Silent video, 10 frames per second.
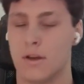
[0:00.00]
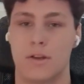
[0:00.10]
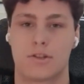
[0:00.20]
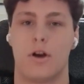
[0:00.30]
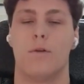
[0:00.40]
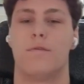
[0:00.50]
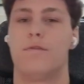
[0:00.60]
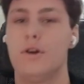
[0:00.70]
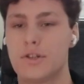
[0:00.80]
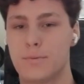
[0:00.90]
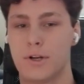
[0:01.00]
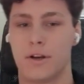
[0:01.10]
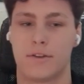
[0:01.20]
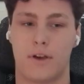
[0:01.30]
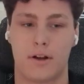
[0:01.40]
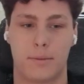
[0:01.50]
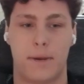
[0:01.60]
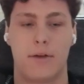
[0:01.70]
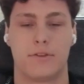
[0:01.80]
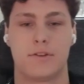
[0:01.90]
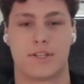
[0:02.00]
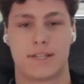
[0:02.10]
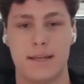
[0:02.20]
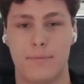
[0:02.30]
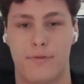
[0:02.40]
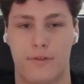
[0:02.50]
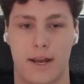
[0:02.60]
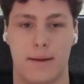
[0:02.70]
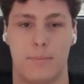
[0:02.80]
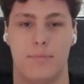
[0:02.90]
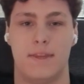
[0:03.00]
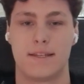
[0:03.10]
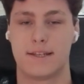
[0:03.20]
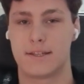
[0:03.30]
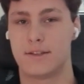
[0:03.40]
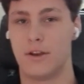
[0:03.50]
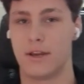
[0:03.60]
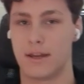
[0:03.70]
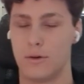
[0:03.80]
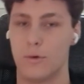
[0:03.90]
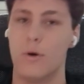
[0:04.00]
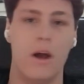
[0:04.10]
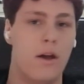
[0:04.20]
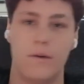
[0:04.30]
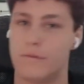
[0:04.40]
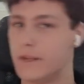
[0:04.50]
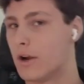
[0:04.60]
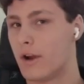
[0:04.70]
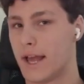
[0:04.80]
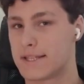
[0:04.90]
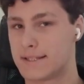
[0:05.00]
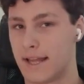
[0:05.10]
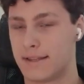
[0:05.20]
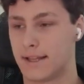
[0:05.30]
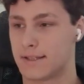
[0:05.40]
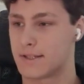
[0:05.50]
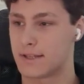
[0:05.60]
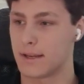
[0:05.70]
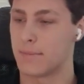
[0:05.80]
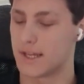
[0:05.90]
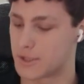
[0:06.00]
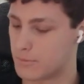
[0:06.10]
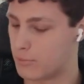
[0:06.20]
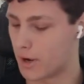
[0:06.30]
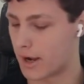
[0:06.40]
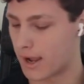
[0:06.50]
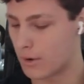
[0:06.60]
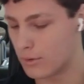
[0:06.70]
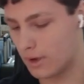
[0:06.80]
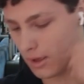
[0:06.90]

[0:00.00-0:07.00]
So first we're gonna talk about the Steam frame. This is the new VR headset that Steam has brought out